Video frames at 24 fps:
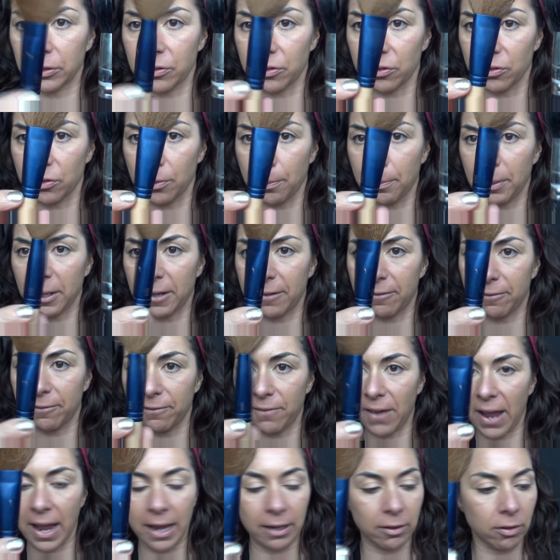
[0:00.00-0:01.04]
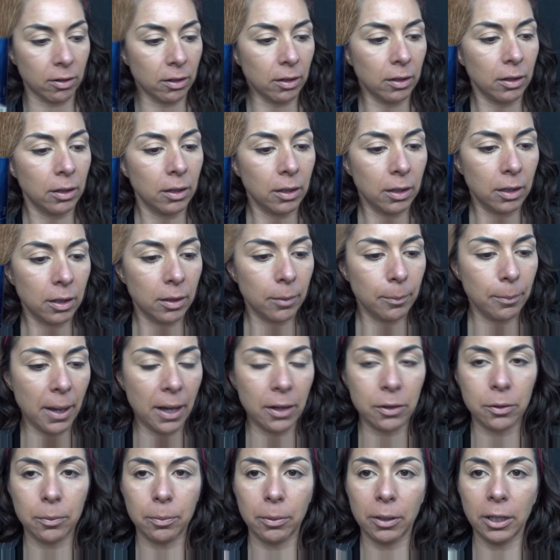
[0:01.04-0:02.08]
This is a big fat
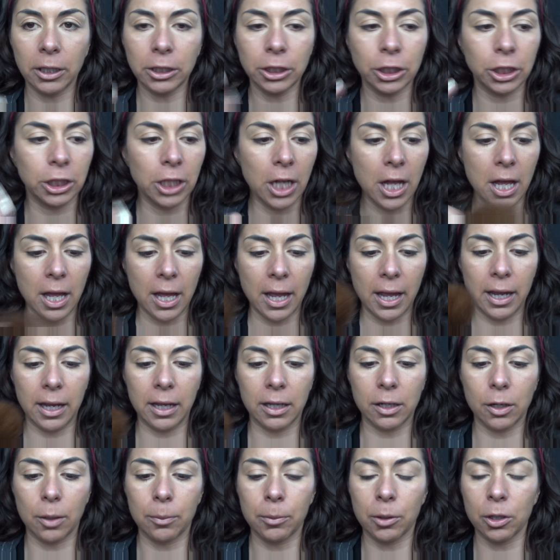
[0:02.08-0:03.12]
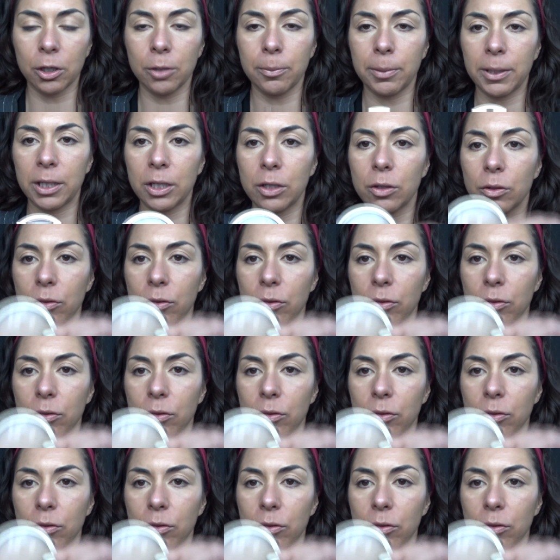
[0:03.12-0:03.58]
powder brush, and I'm going to be